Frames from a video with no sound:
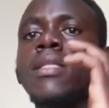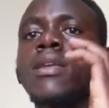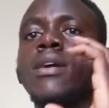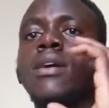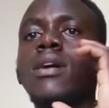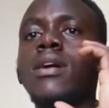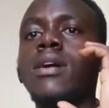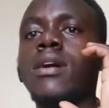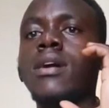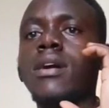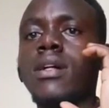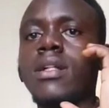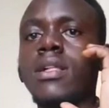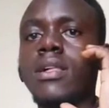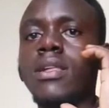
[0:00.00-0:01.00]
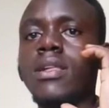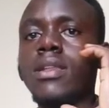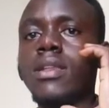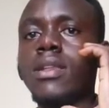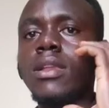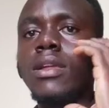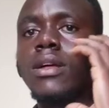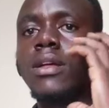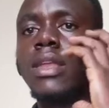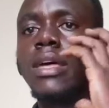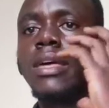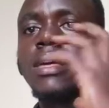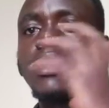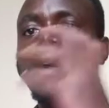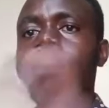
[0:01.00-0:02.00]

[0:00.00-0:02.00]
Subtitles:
uh, like